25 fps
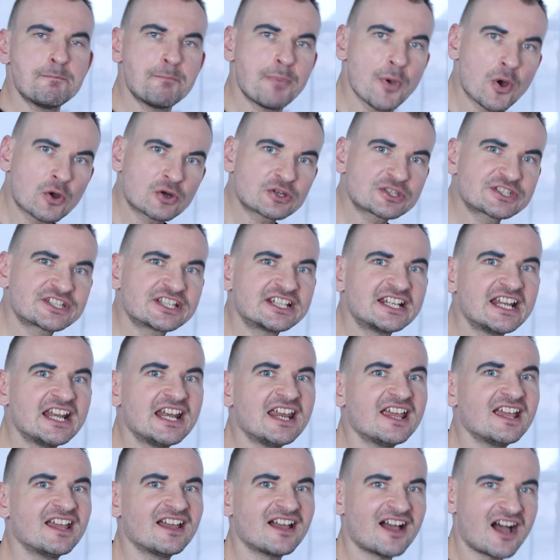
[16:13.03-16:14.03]

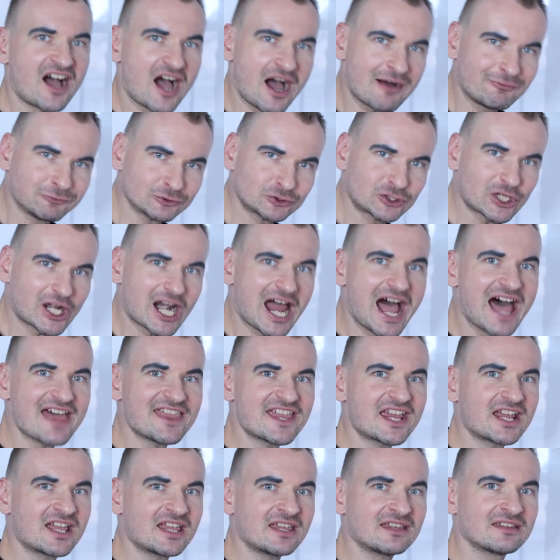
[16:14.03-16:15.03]
Personally, I would
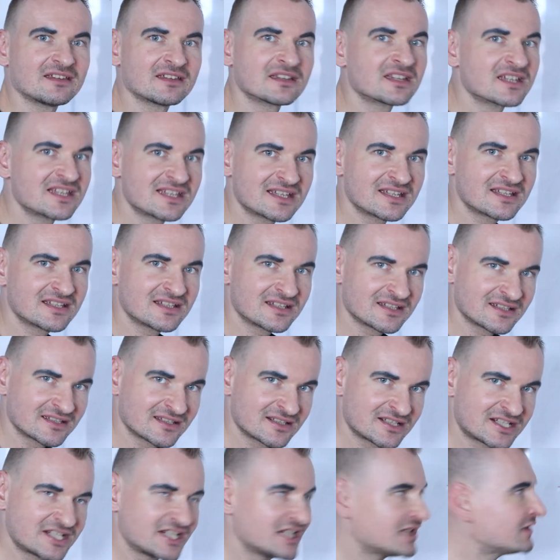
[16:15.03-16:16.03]
rather
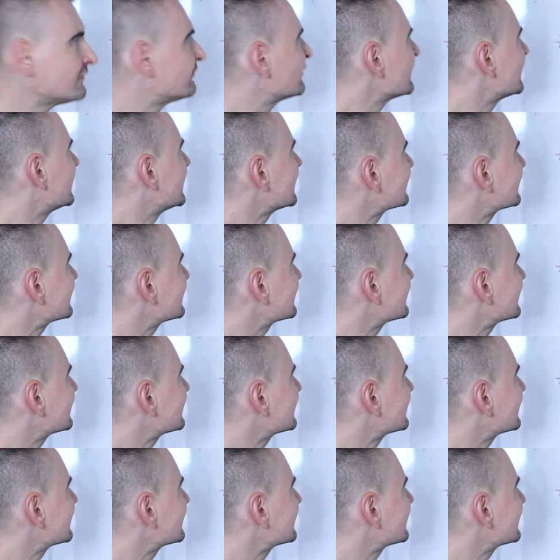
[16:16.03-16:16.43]
deal with